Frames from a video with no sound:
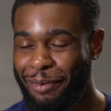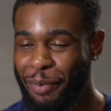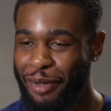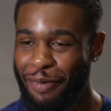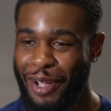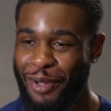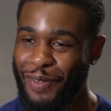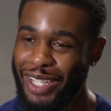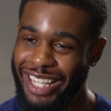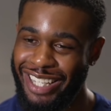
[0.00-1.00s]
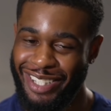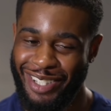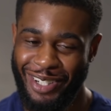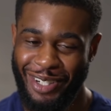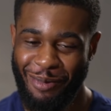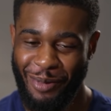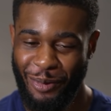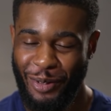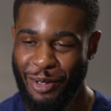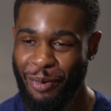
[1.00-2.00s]
a big fan of the heat, so it
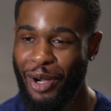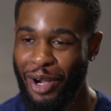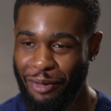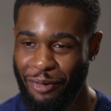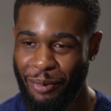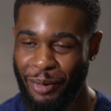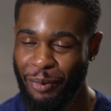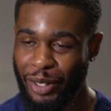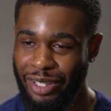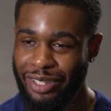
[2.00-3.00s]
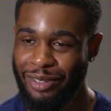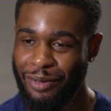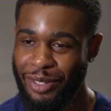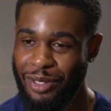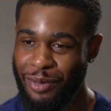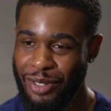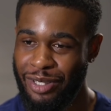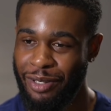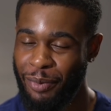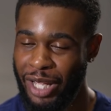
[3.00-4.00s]
was a bit hard for me. But it was
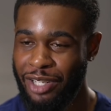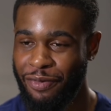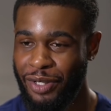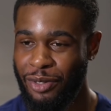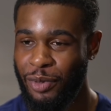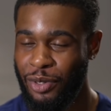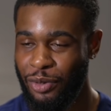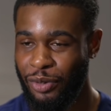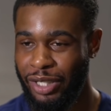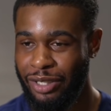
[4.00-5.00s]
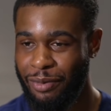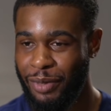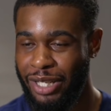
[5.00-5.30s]
some nice things we saw there. Some